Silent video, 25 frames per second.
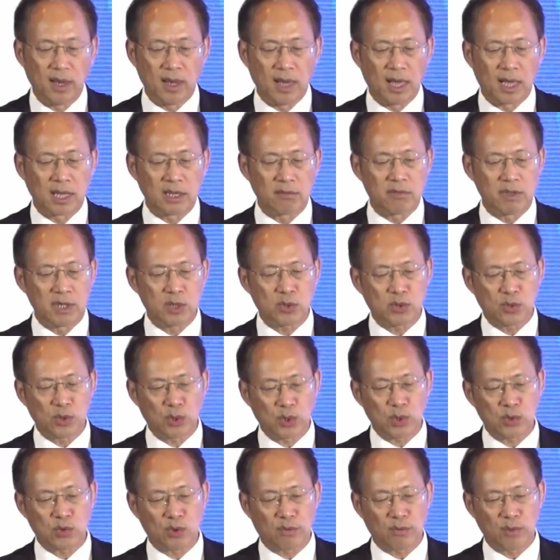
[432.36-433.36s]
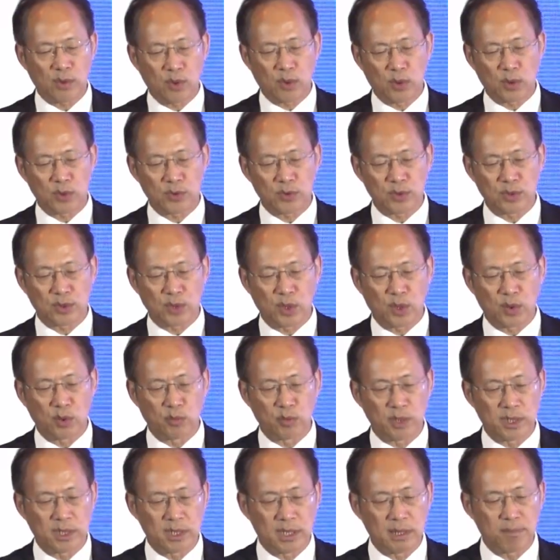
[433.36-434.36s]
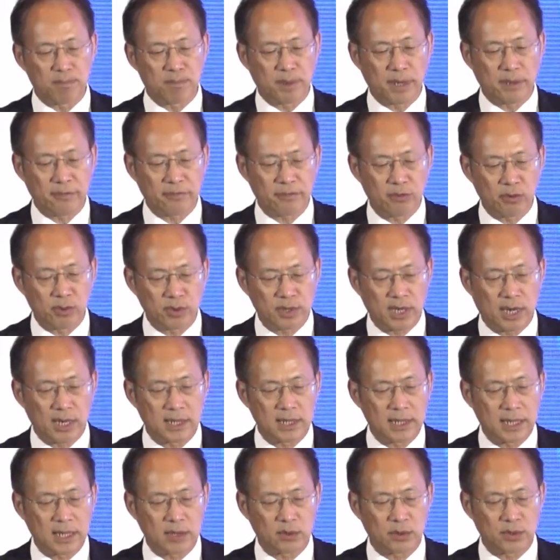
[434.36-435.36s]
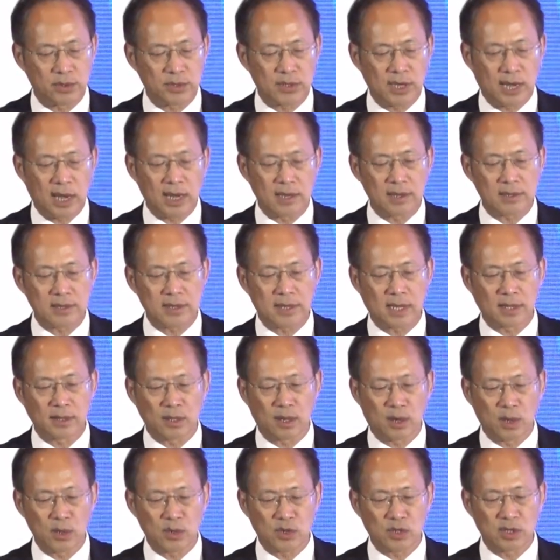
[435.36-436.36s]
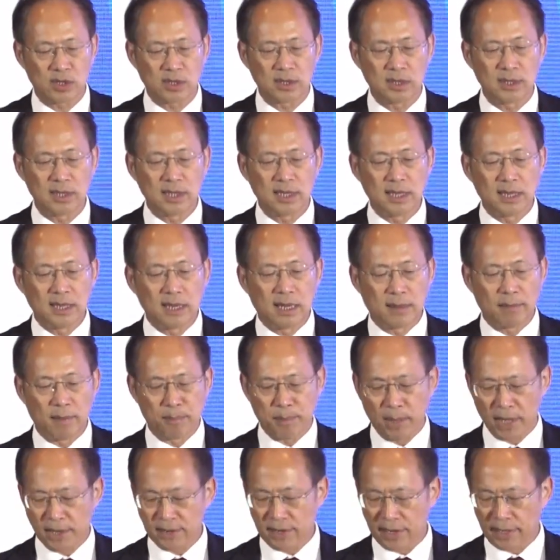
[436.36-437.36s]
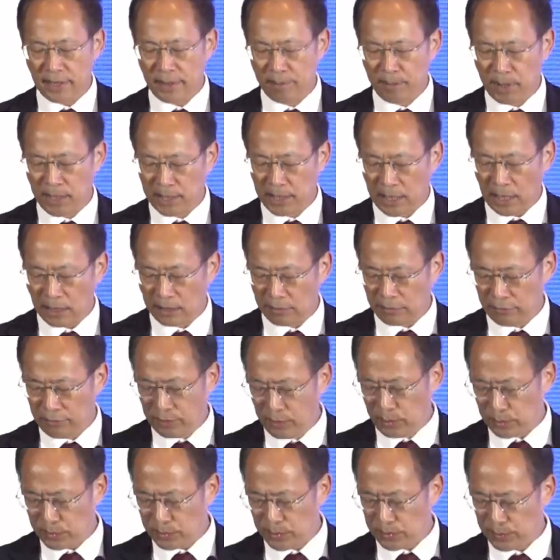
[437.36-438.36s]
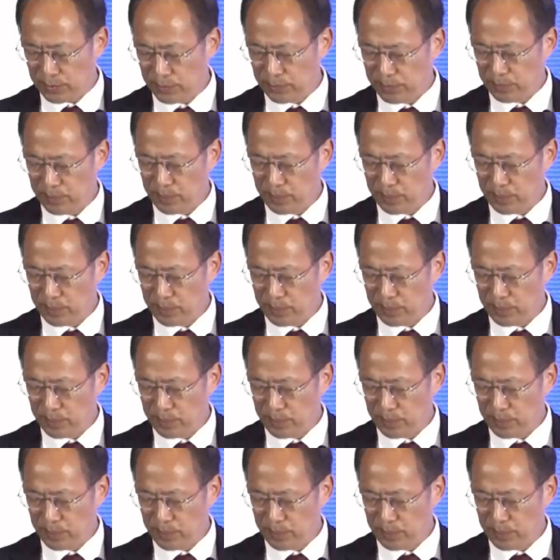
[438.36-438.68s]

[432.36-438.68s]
And in research, of course, we need breakthrough that leading to science, technology, medicine, and many other fields.